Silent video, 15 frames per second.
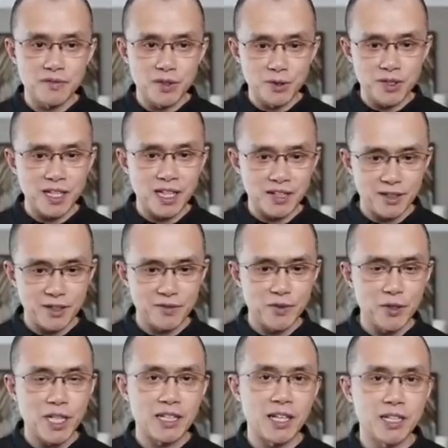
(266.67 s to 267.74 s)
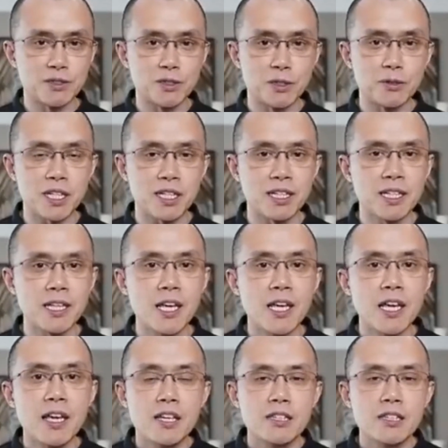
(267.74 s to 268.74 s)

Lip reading: If you look at it historically,